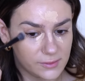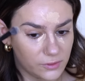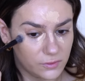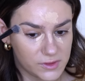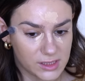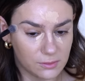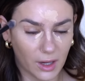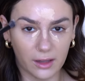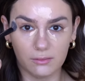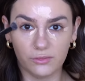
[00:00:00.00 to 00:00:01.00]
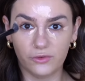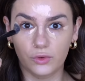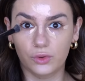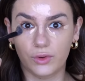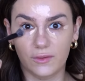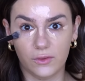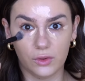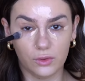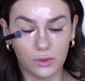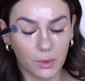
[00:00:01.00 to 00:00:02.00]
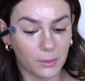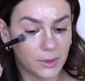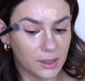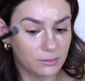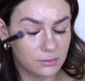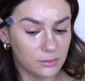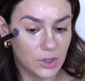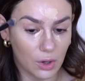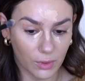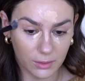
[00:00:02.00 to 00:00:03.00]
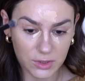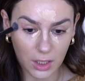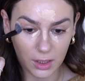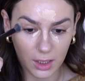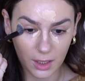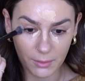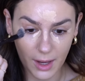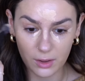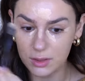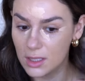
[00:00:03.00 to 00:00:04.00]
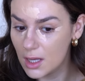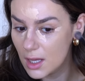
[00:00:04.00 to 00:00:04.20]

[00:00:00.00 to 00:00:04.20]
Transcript: If you've seen my full review, you probably know what I'm talking about.